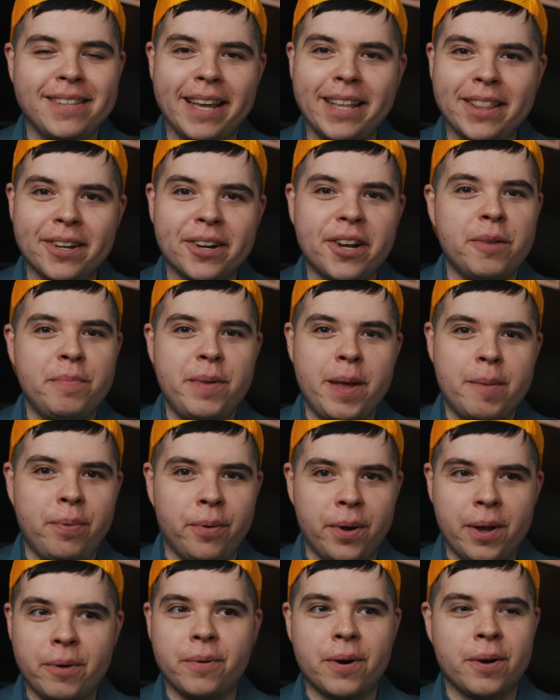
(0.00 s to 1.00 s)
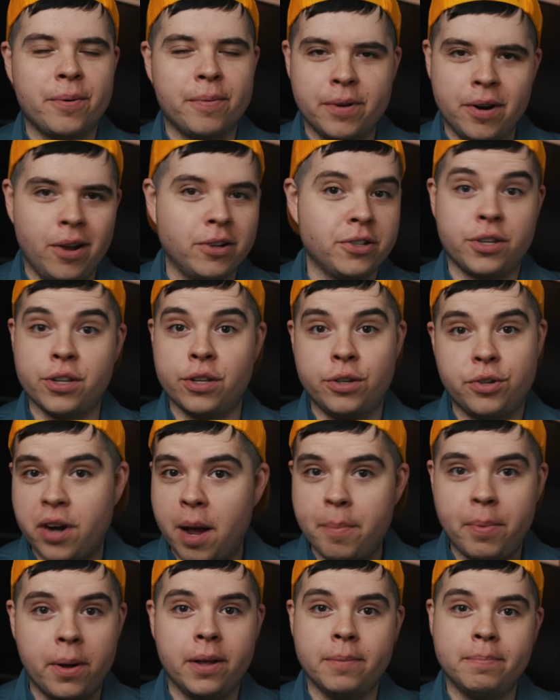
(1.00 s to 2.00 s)
Like, there could be a point where we're all just going to
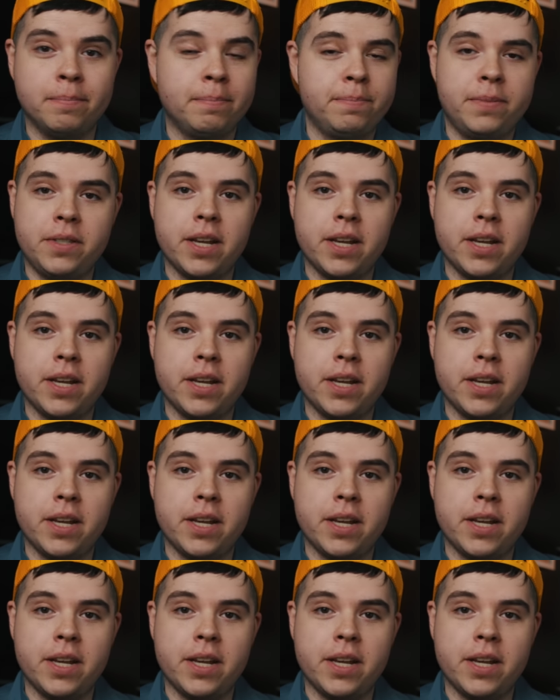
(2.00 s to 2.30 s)
drop all